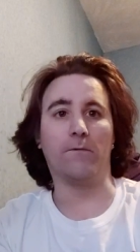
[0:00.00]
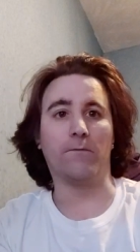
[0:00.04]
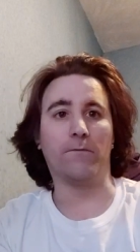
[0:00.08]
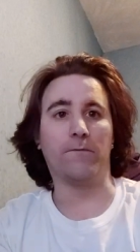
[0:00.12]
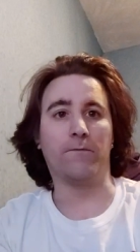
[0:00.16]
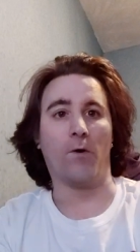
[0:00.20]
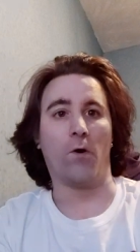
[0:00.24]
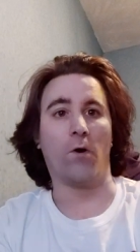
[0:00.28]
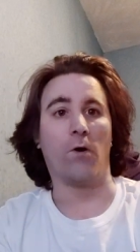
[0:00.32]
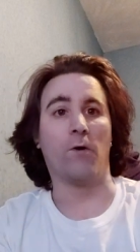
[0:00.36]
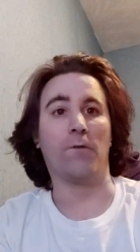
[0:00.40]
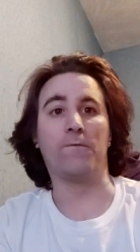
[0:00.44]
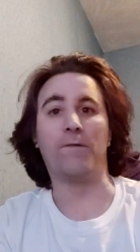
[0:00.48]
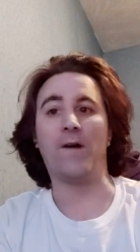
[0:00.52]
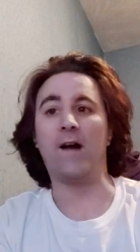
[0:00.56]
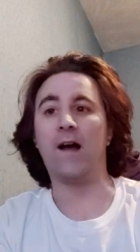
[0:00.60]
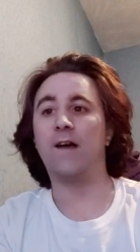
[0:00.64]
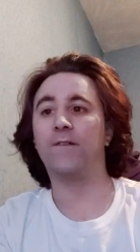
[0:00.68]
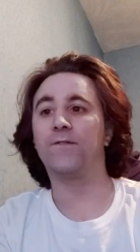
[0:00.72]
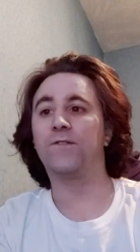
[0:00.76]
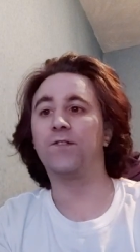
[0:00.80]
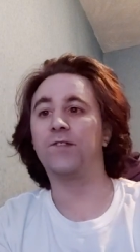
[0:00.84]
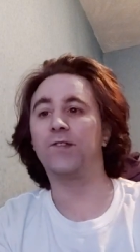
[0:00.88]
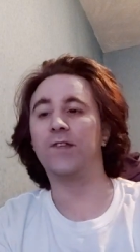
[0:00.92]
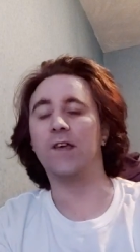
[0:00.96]
four,
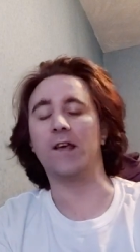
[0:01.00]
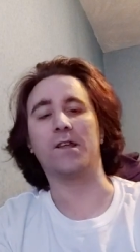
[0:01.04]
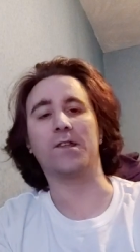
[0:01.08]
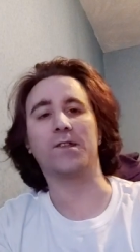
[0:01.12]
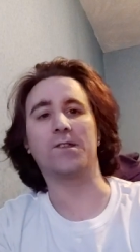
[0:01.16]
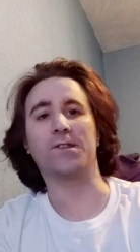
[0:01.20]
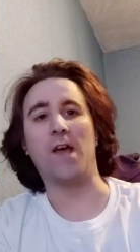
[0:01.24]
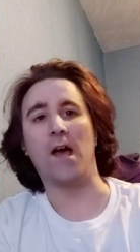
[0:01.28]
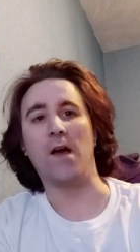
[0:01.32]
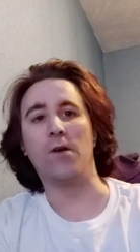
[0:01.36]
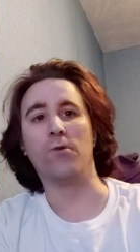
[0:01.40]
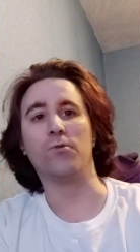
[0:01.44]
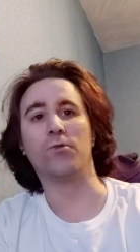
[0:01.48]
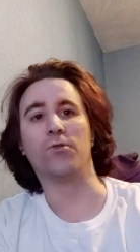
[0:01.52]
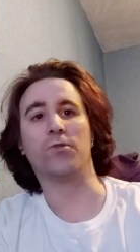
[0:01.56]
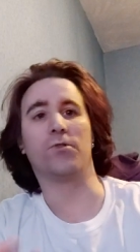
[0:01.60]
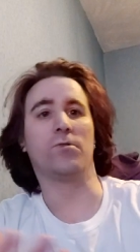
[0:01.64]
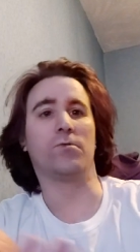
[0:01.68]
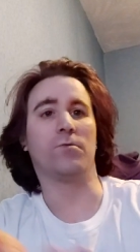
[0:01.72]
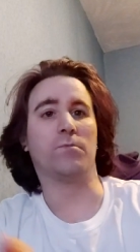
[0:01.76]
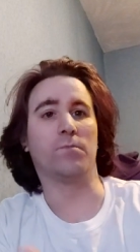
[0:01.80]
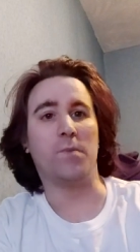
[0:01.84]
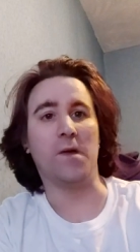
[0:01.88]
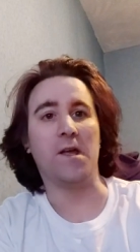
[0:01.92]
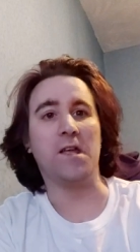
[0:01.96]
five, six
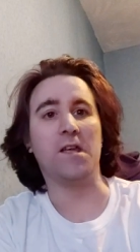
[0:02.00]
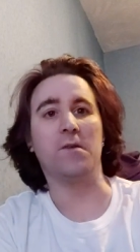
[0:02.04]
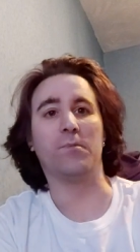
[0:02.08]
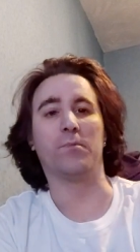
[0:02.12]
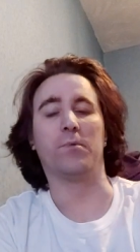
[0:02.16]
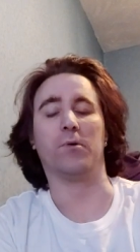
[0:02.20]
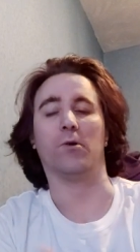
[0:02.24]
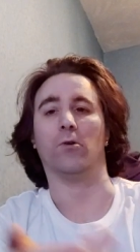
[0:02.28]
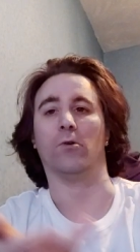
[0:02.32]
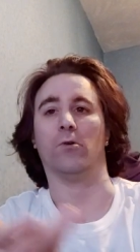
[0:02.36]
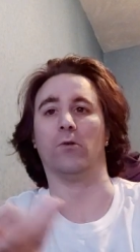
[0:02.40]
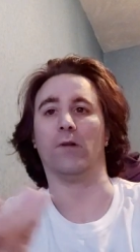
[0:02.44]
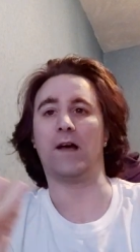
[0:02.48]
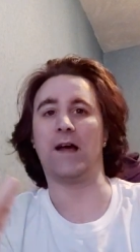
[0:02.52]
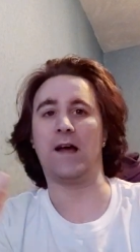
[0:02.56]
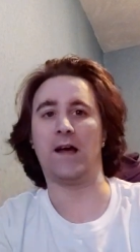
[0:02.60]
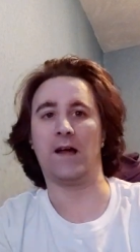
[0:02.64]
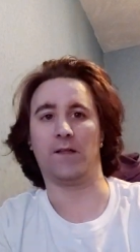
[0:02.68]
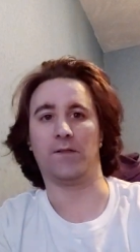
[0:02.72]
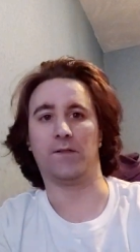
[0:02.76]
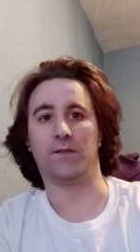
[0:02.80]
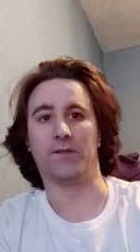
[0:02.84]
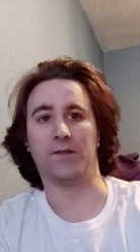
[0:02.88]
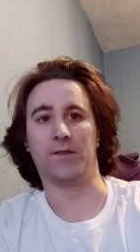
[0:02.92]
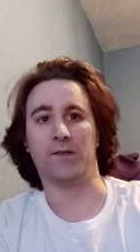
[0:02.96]
thousand people
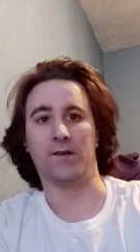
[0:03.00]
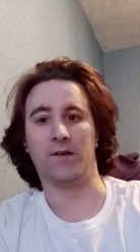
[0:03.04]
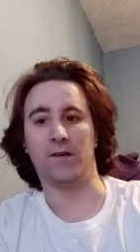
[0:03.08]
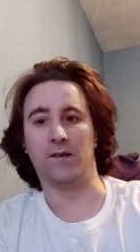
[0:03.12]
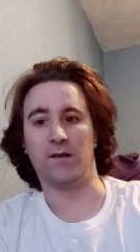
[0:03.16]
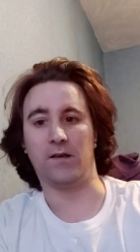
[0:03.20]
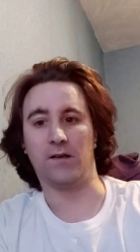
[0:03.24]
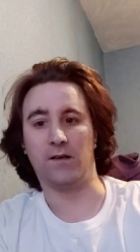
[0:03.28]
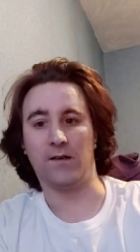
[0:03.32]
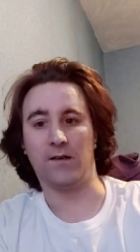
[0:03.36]
at the